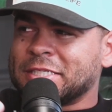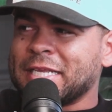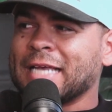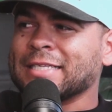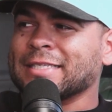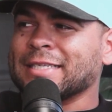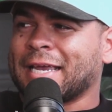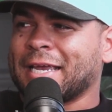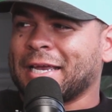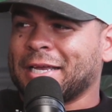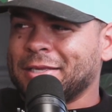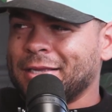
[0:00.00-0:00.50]
as
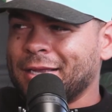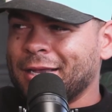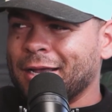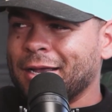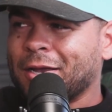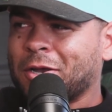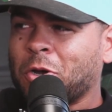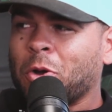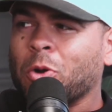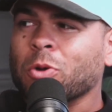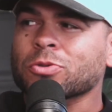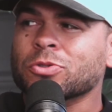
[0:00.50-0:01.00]
like a
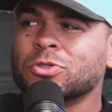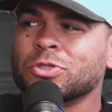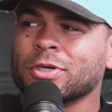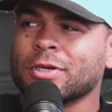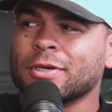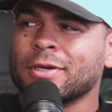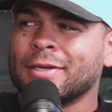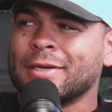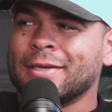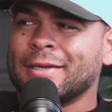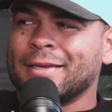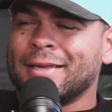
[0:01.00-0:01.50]

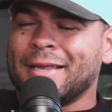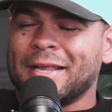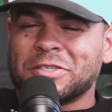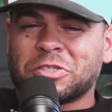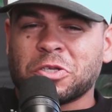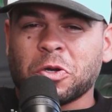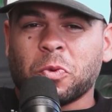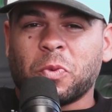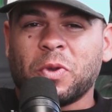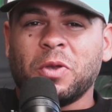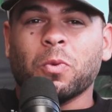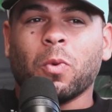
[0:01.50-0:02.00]
culture. And
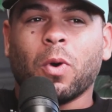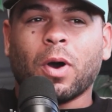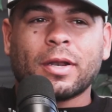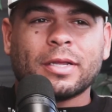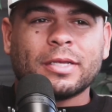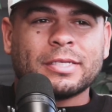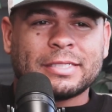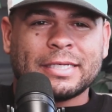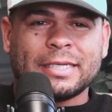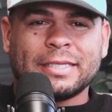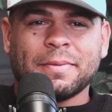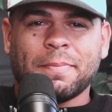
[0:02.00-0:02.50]
so we want to
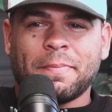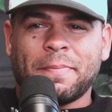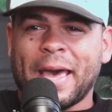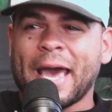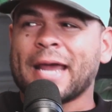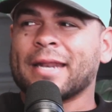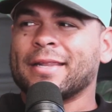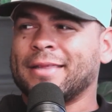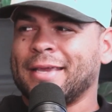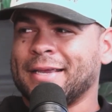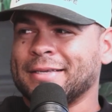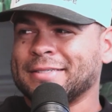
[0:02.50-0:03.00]
see the
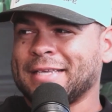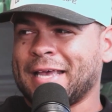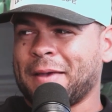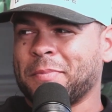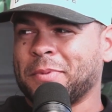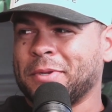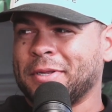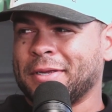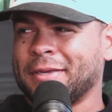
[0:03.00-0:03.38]
bad things happening.